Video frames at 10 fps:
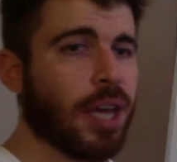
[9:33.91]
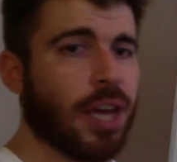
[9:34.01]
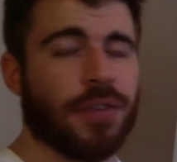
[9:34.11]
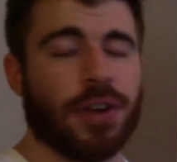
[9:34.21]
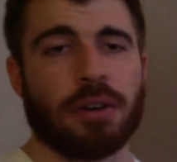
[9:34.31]

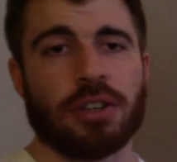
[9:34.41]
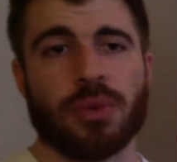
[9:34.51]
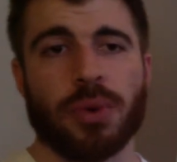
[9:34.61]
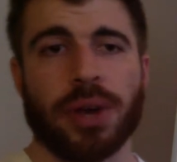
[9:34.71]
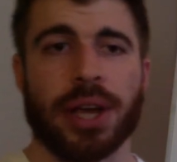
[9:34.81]
If you
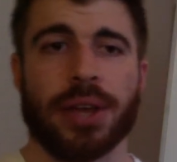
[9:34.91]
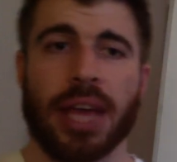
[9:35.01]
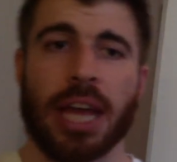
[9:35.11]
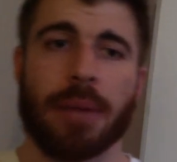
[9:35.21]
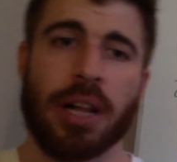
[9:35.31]
notice
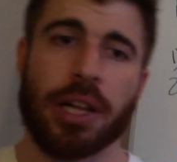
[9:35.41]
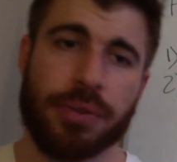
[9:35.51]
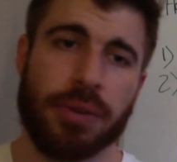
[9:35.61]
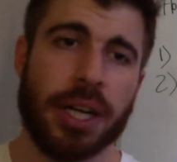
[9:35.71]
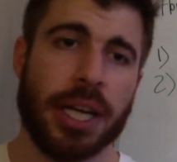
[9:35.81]
with
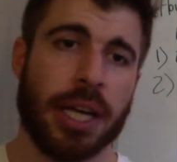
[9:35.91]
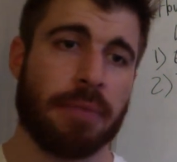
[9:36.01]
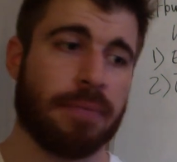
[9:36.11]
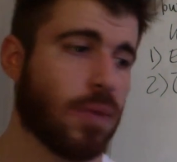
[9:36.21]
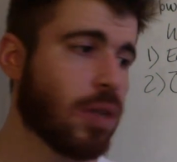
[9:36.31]
Anabolic Running,